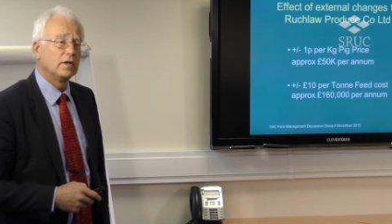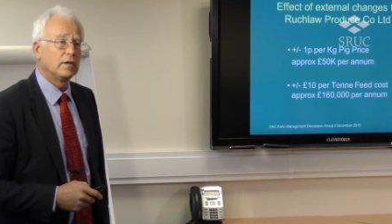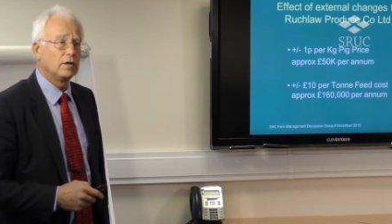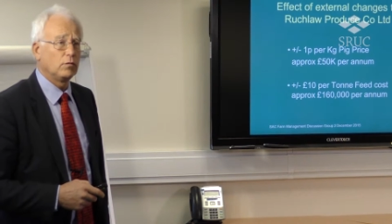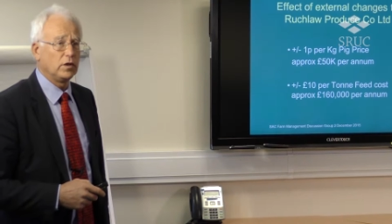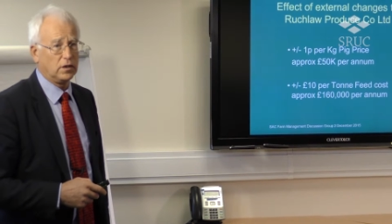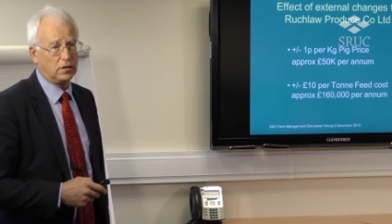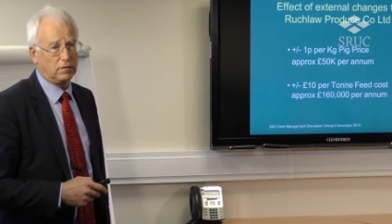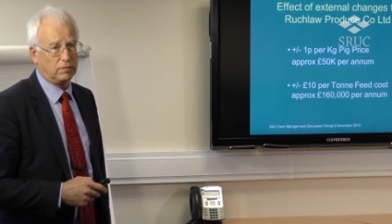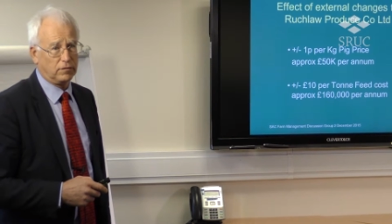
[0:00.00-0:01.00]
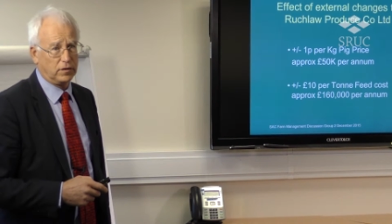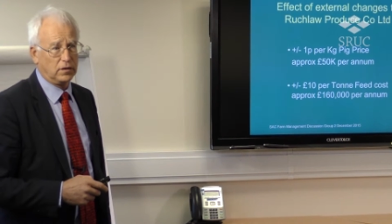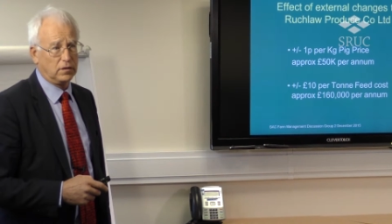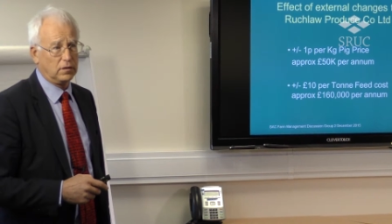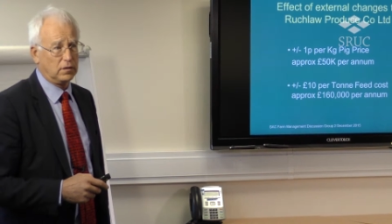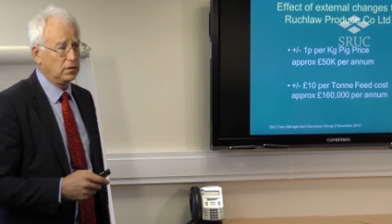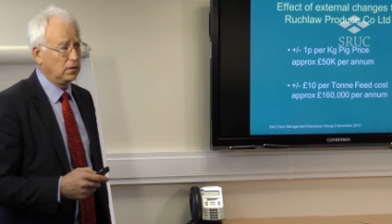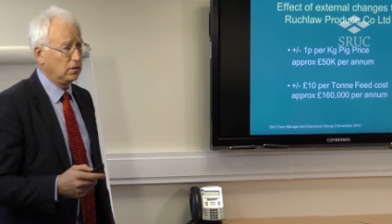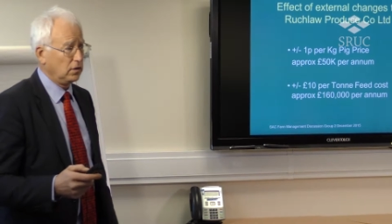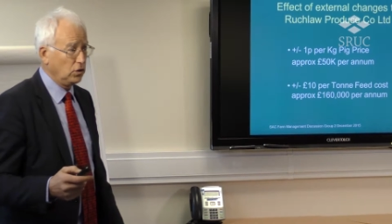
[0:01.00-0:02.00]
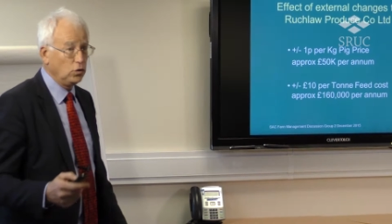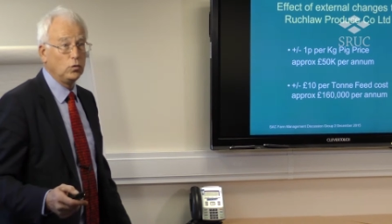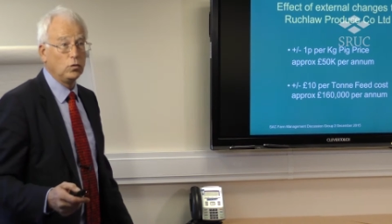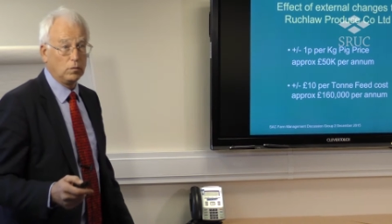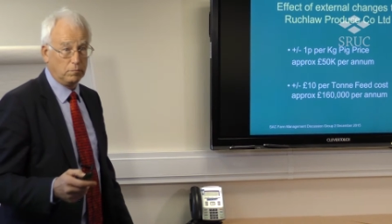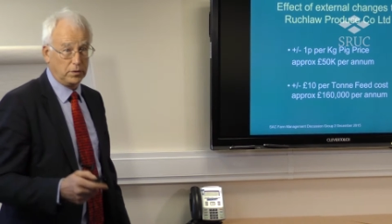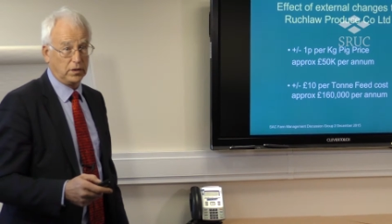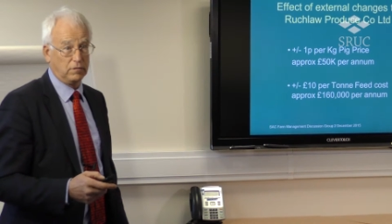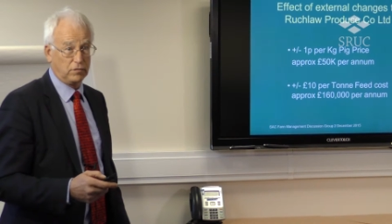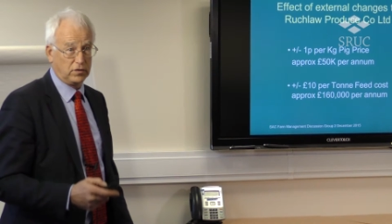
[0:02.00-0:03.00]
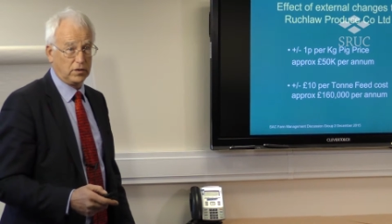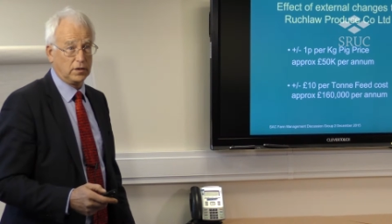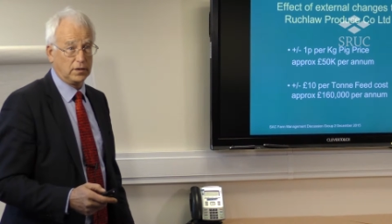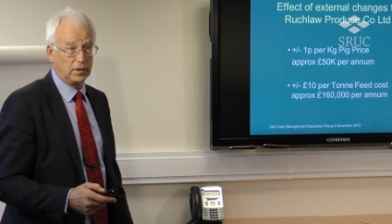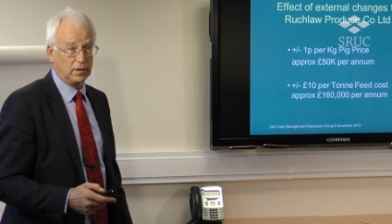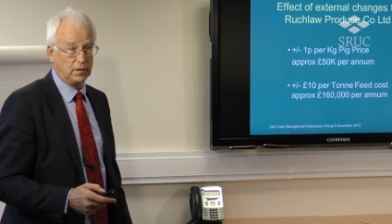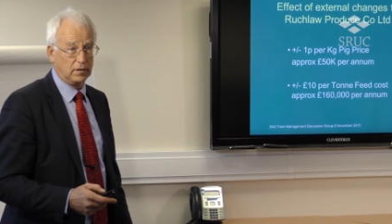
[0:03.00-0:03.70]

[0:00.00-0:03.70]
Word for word: than we have in new pig facility.